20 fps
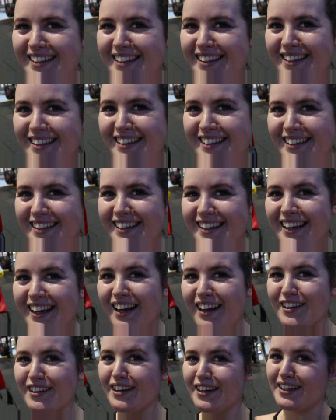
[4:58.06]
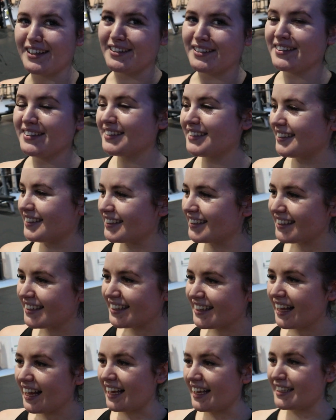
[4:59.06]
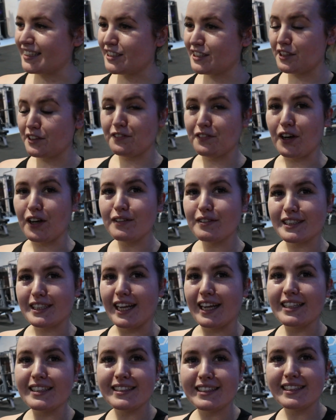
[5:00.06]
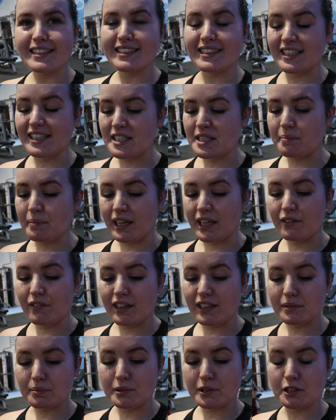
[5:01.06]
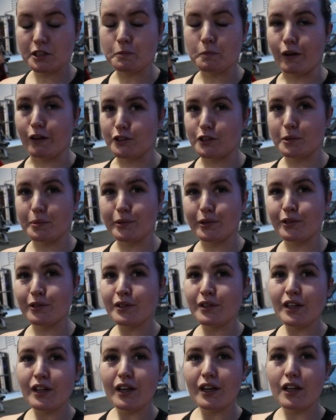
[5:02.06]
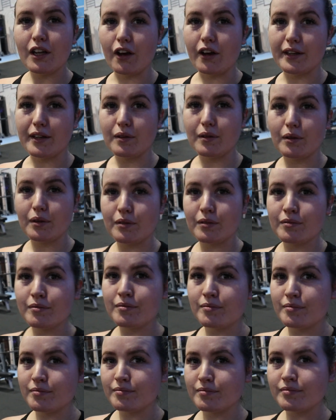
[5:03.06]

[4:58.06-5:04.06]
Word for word: death I know. Honestly. It's the five sets, it's the as many reps as possible. Like As many reps